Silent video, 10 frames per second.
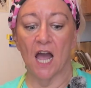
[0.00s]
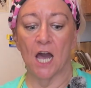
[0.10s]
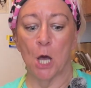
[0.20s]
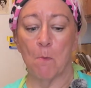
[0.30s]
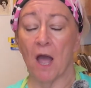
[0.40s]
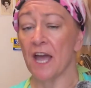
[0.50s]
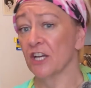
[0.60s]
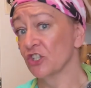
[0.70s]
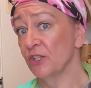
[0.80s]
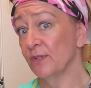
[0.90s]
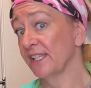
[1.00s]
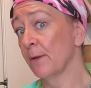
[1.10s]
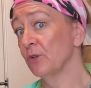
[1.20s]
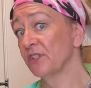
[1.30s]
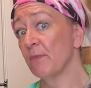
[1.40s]
I actually was
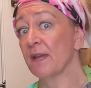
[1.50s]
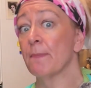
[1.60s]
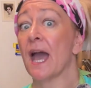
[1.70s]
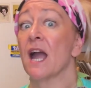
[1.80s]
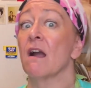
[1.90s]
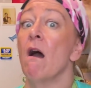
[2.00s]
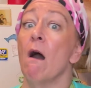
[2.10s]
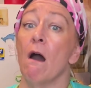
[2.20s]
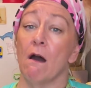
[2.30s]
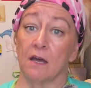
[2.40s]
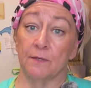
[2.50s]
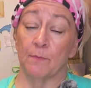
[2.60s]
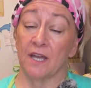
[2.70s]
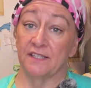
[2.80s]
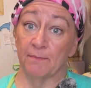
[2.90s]
able to make back on
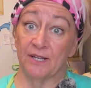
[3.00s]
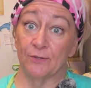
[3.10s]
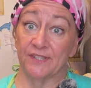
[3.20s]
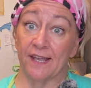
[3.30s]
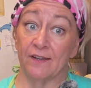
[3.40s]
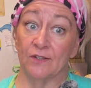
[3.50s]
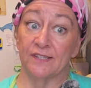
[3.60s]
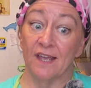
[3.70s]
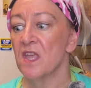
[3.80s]
my tomato sales.